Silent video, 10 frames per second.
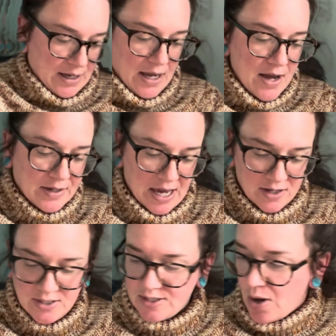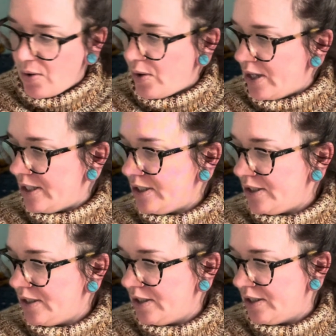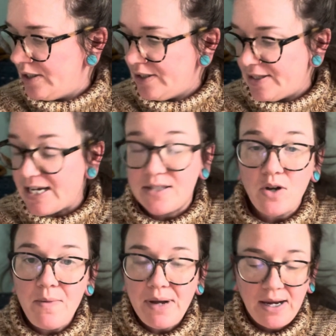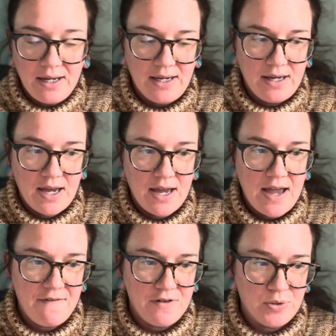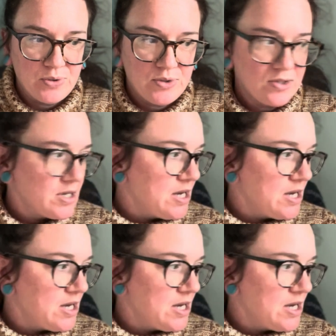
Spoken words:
Okay, so that's all my FOs.